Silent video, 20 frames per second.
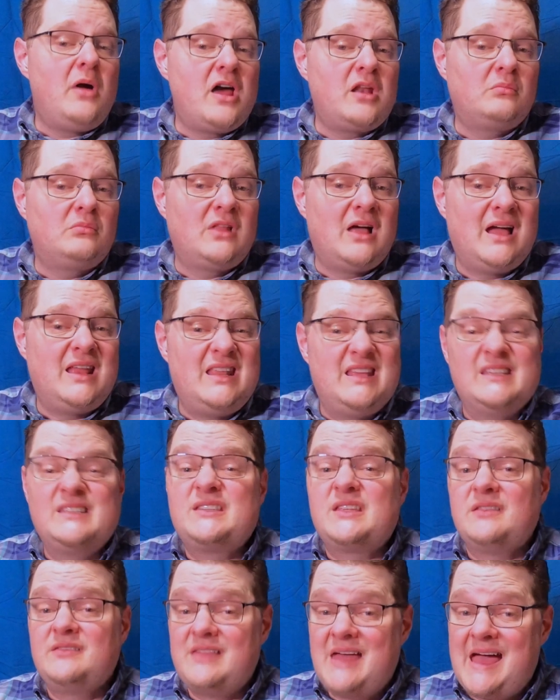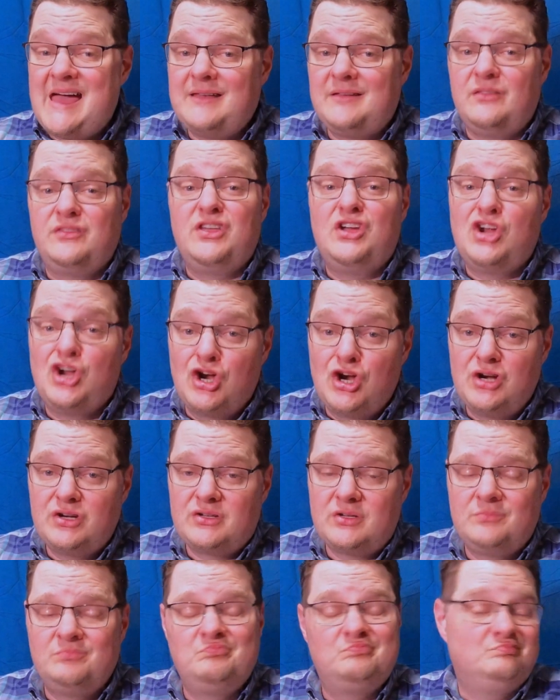bottom line is that the
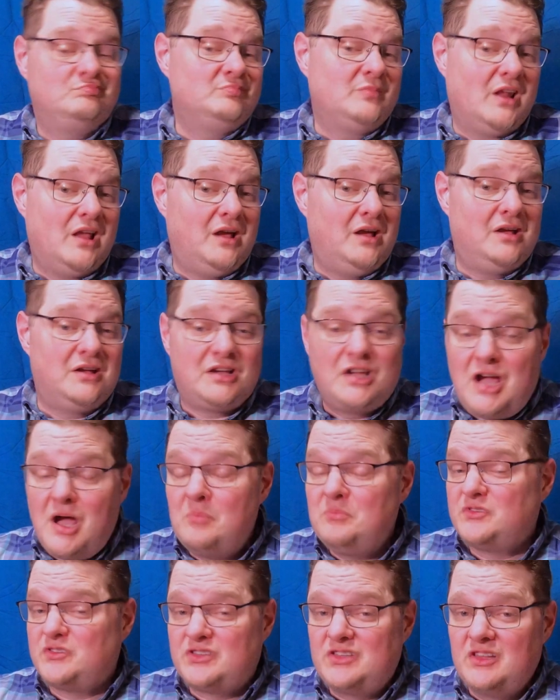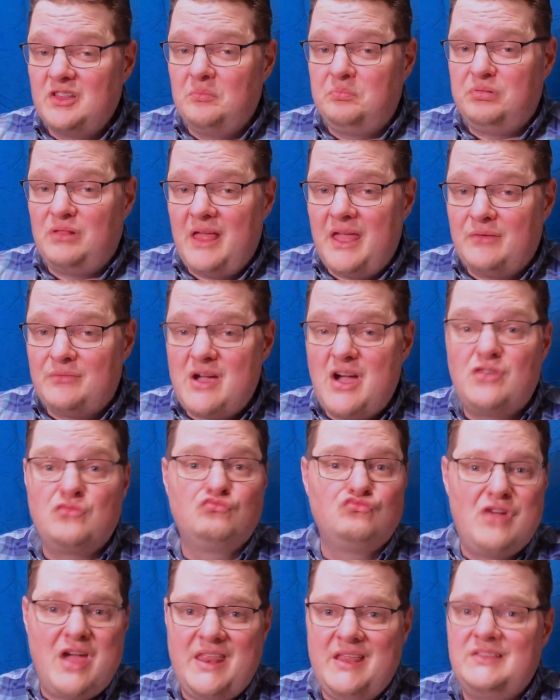EART comes to the
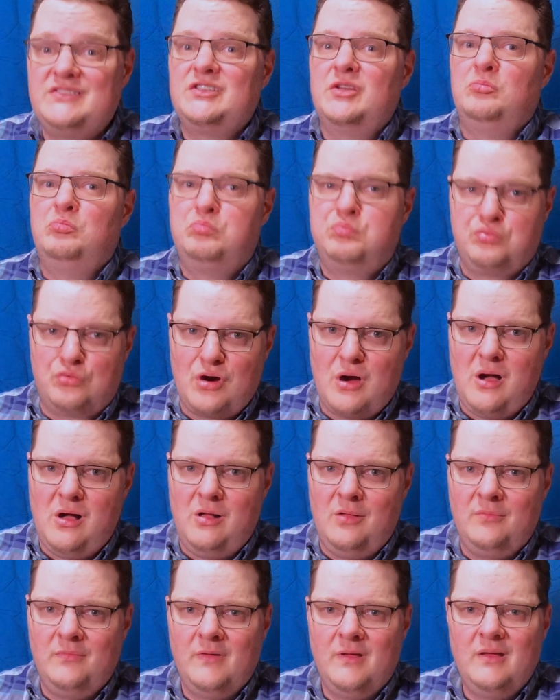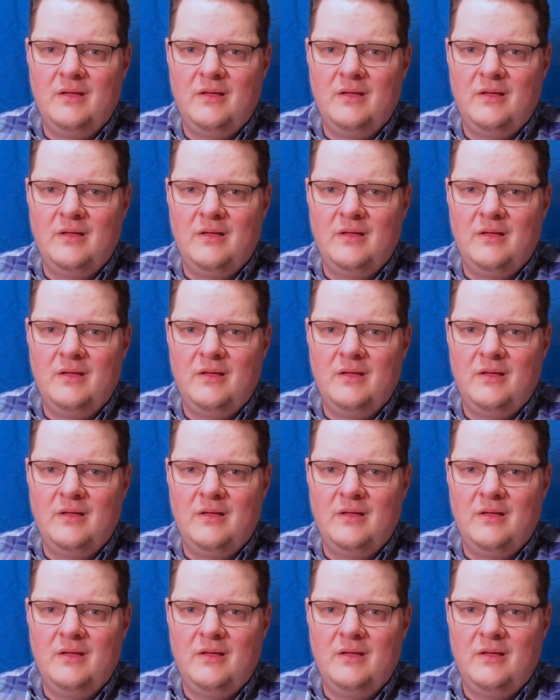playground ready to brawl.